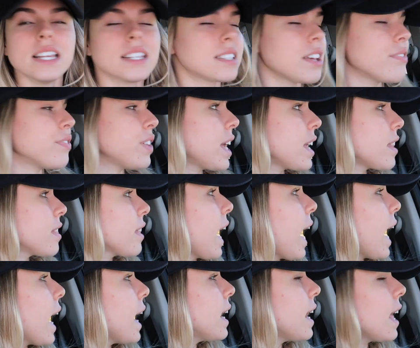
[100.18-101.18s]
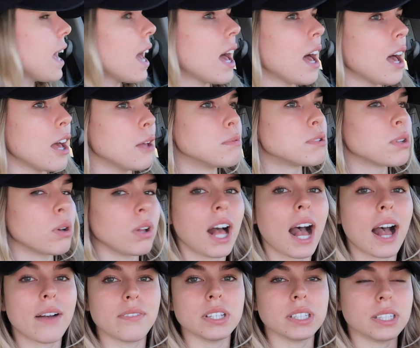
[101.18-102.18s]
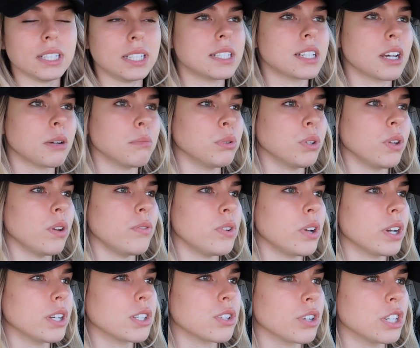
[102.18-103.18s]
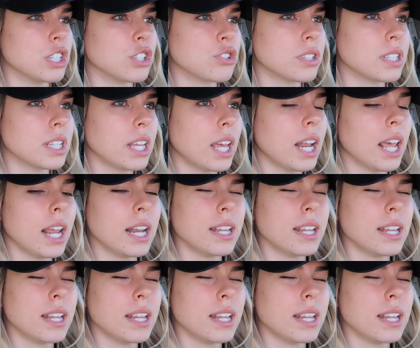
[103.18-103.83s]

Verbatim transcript: stuff like that. Um, so I'll have it linked down below if you guys are interested.